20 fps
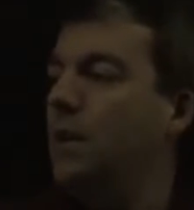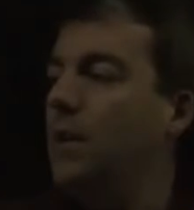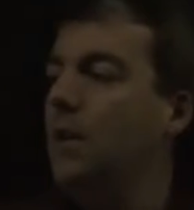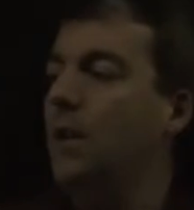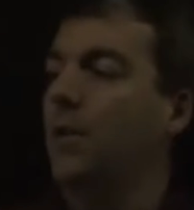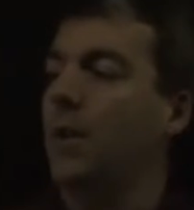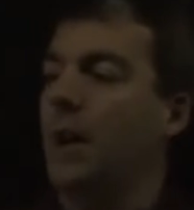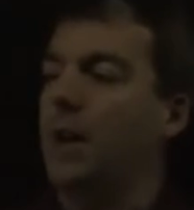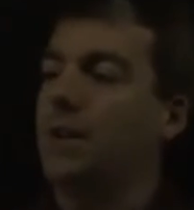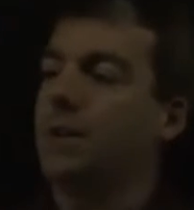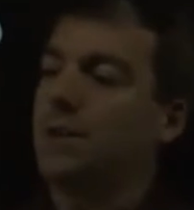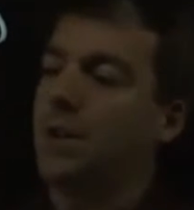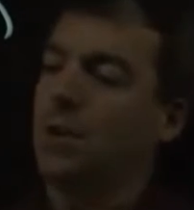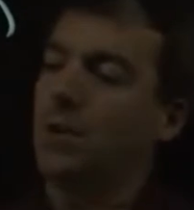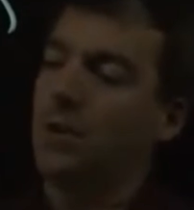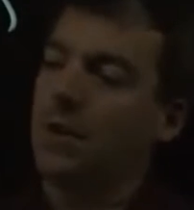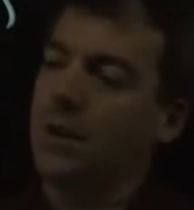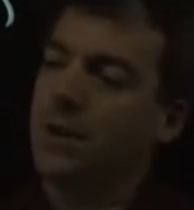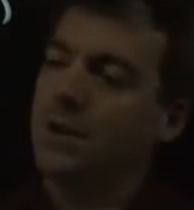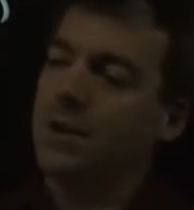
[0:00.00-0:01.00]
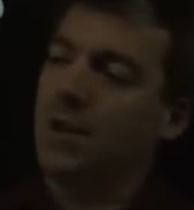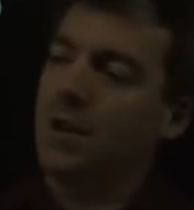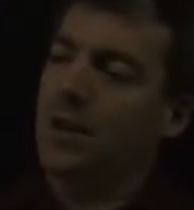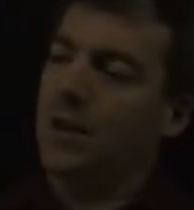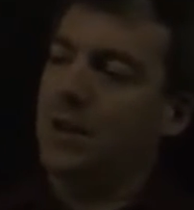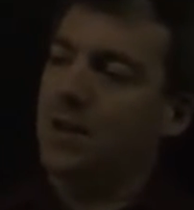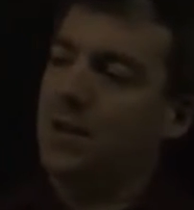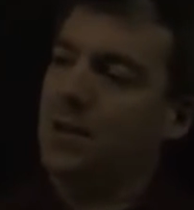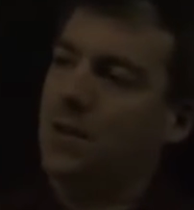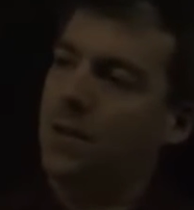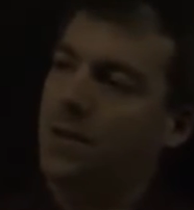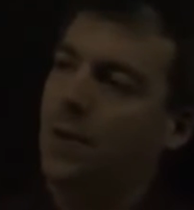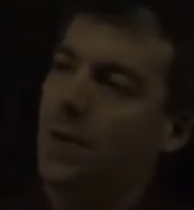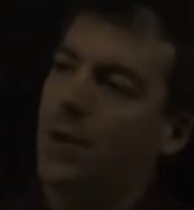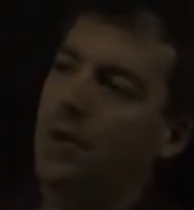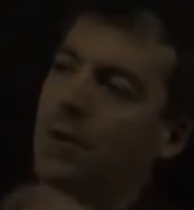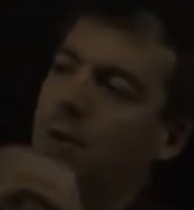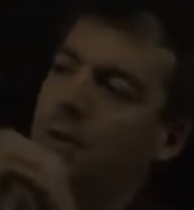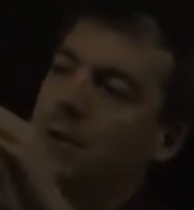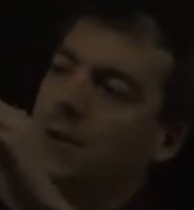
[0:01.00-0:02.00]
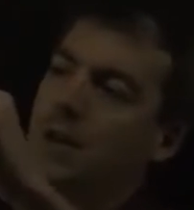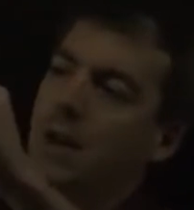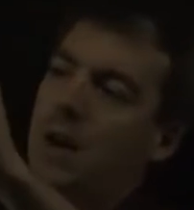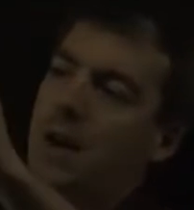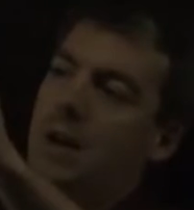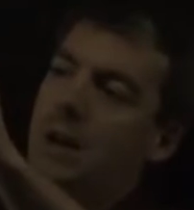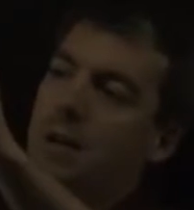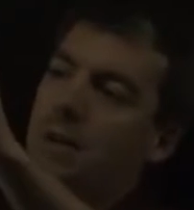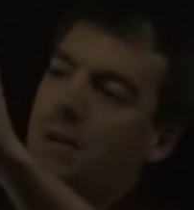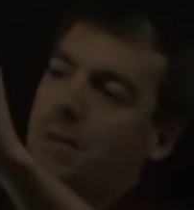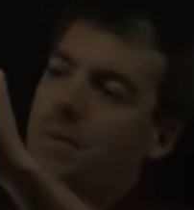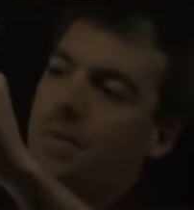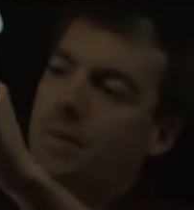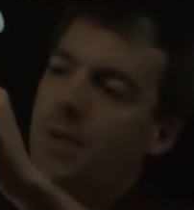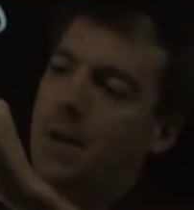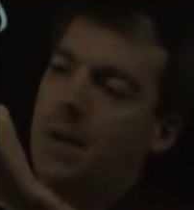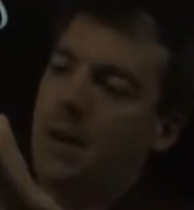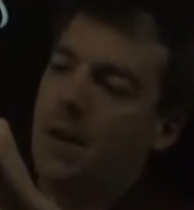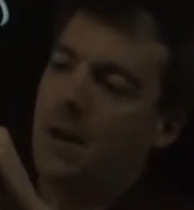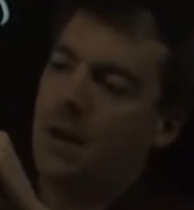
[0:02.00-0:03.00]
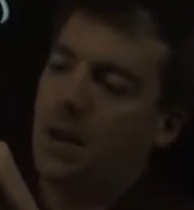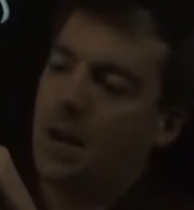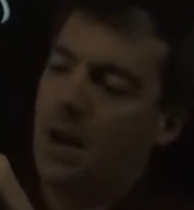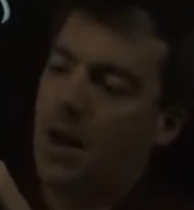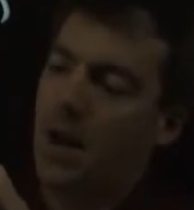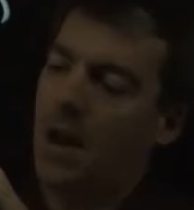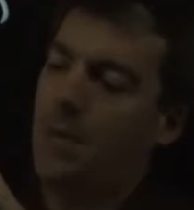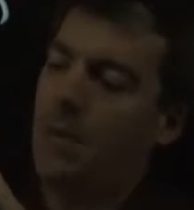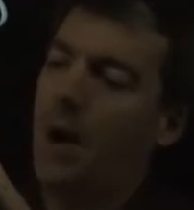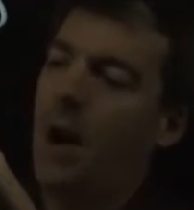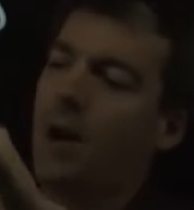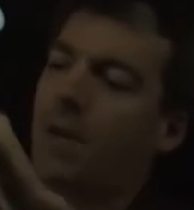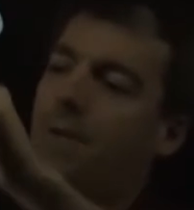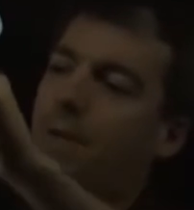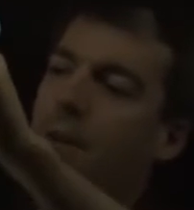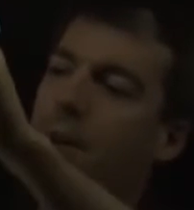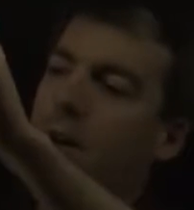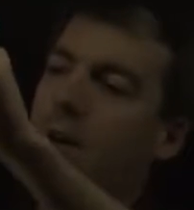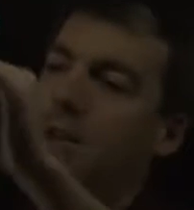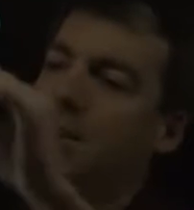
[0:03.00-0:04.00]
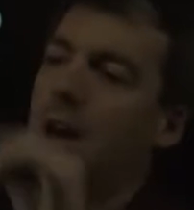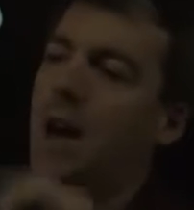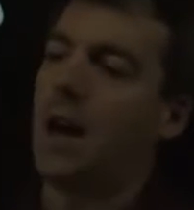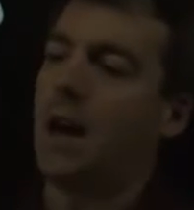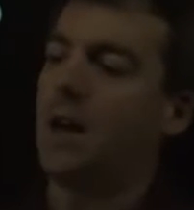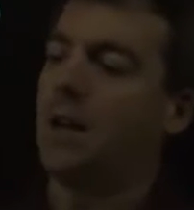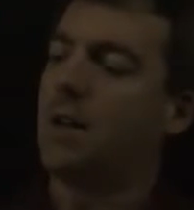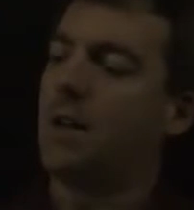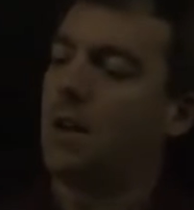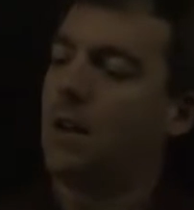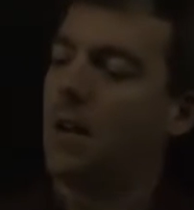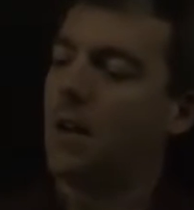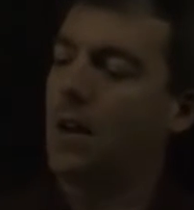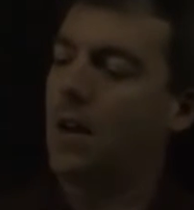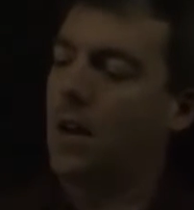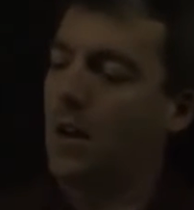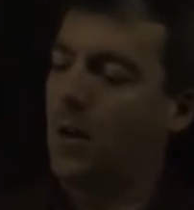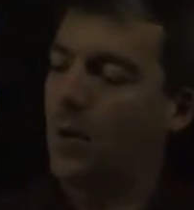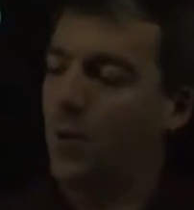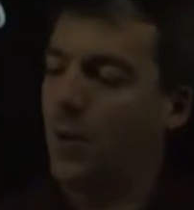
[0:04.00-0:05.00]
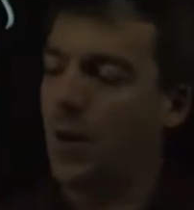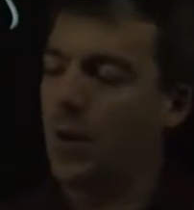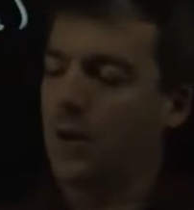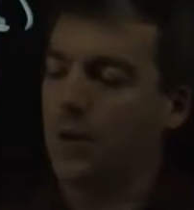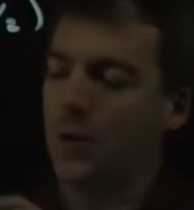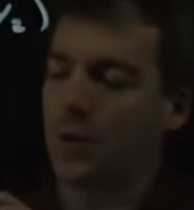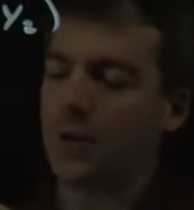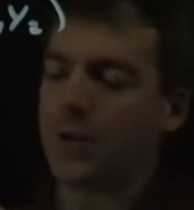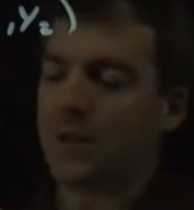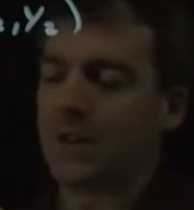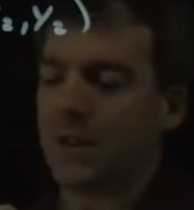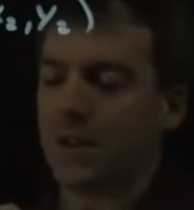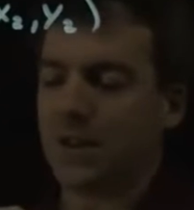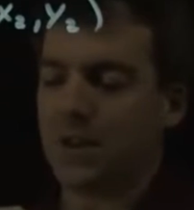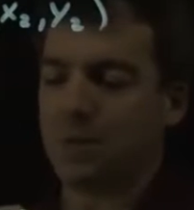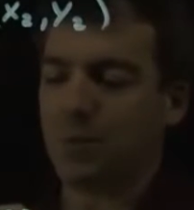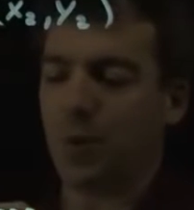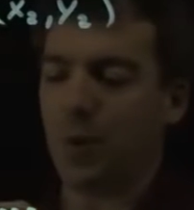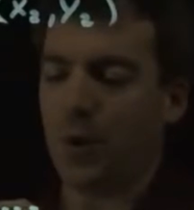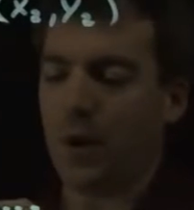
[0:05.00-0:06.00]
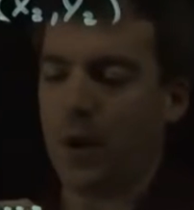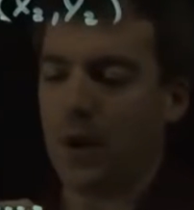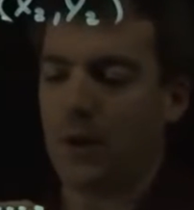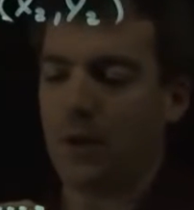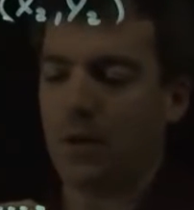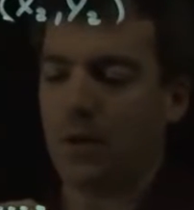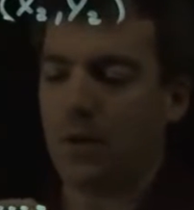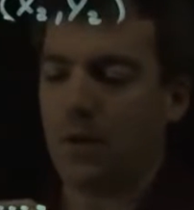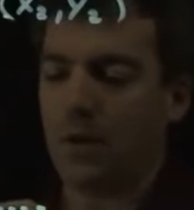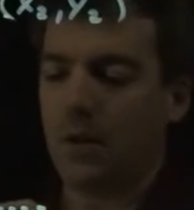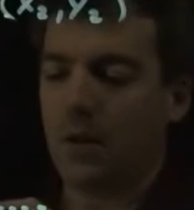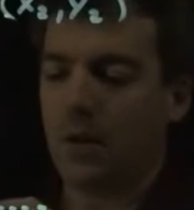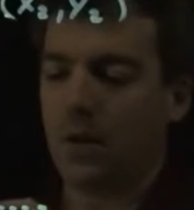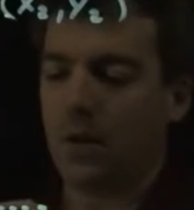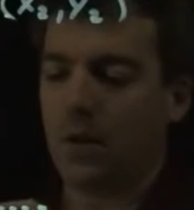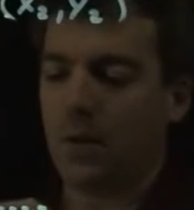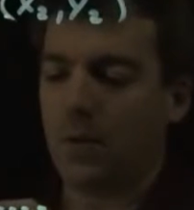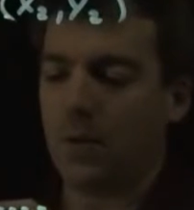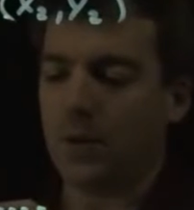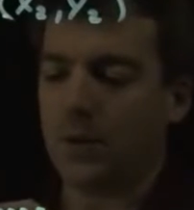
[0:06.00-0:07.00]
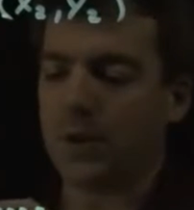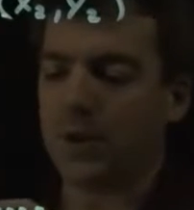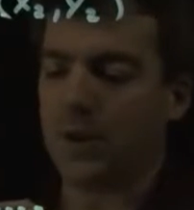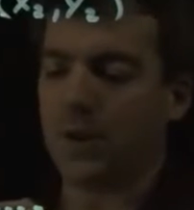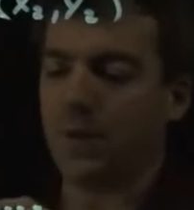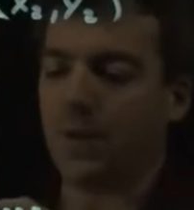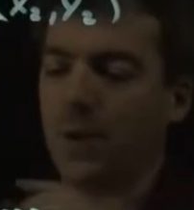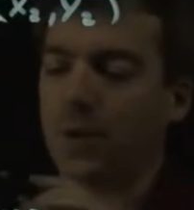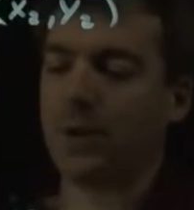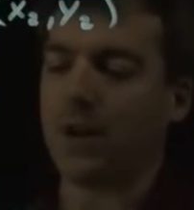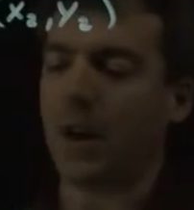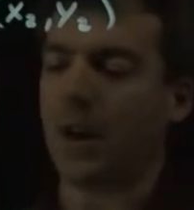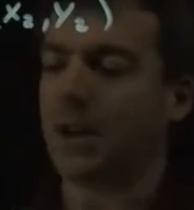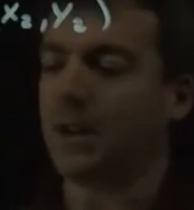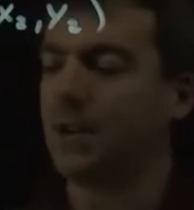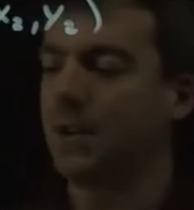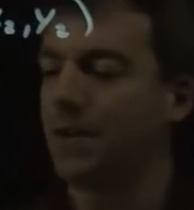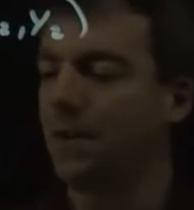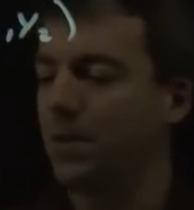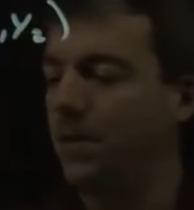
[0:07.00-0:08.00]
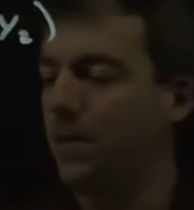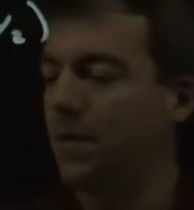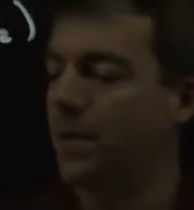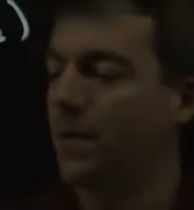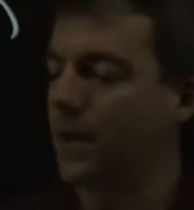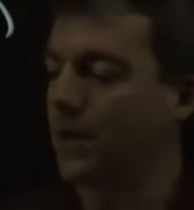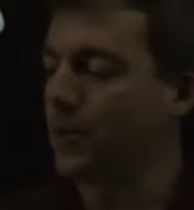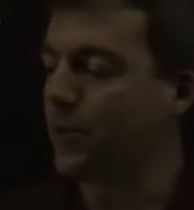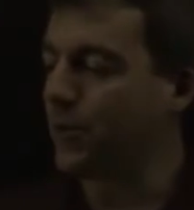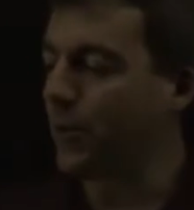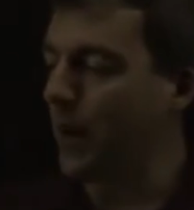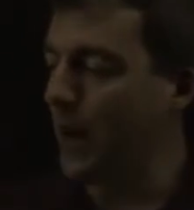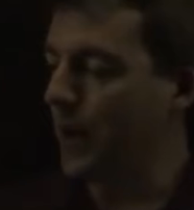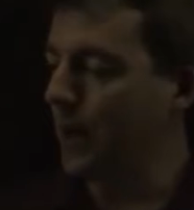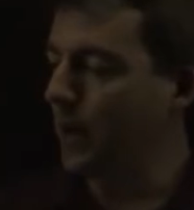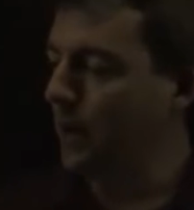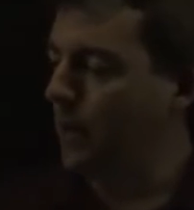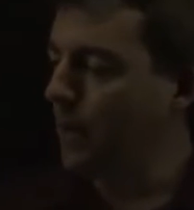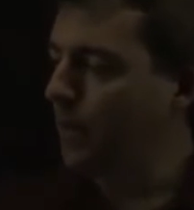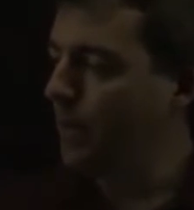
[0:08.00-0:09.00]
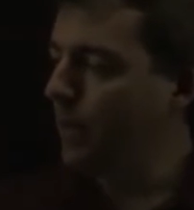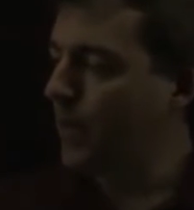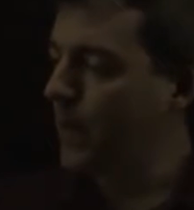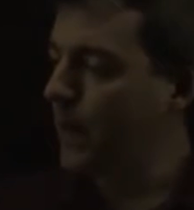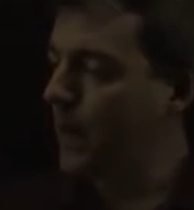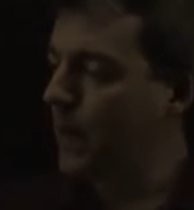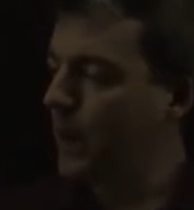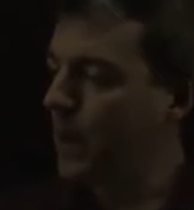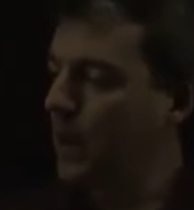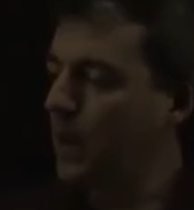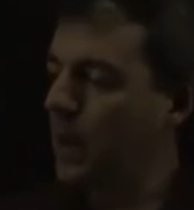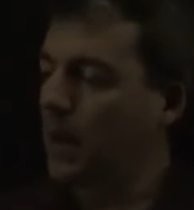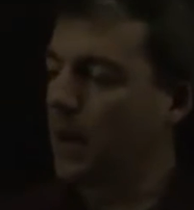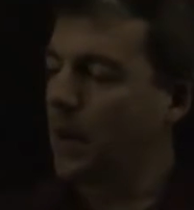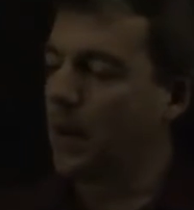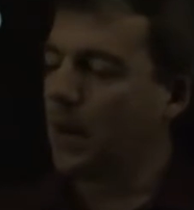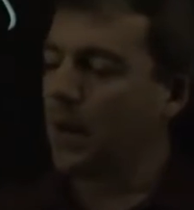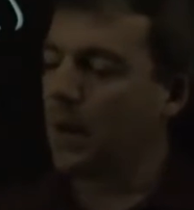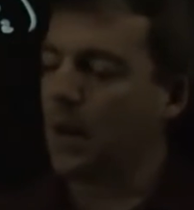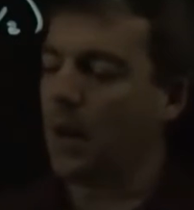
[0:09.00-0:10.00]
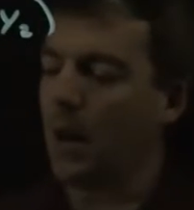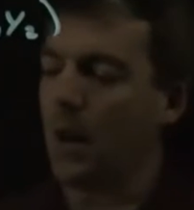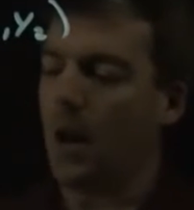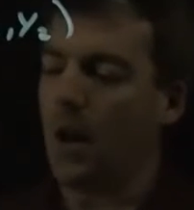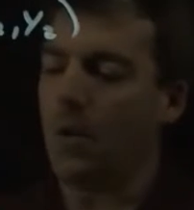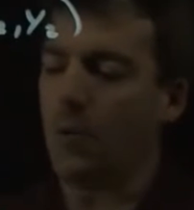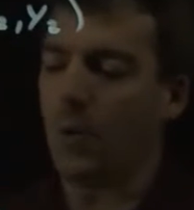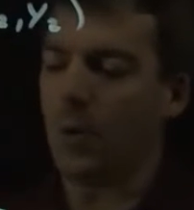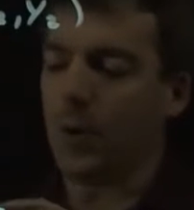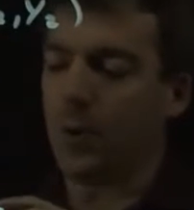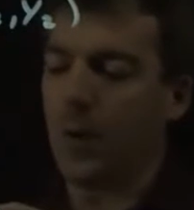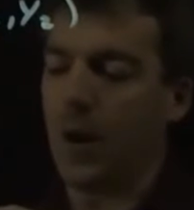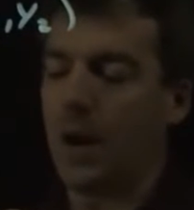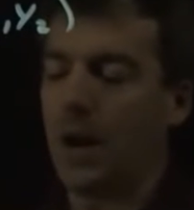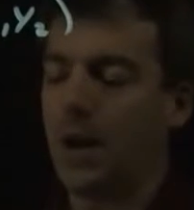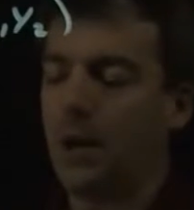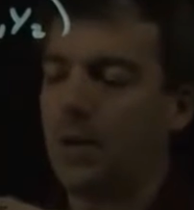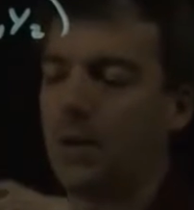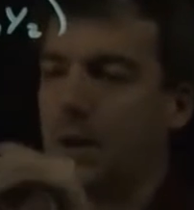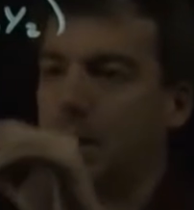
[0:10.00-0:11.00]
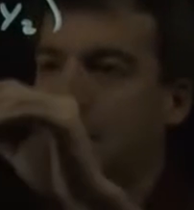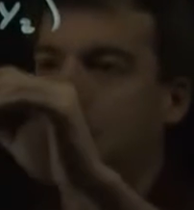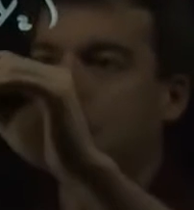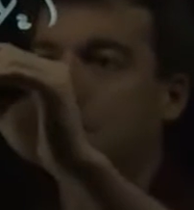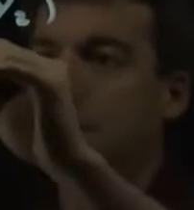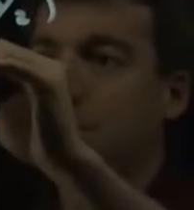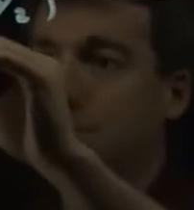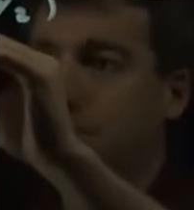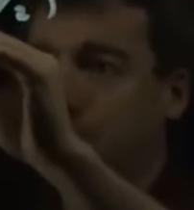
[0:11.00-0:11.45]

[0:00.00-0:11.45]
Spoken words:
Okay, so let's look at this vertical side here. How far is that? Well, notice that this point, which is the vertex of this triangle, where the right angle is,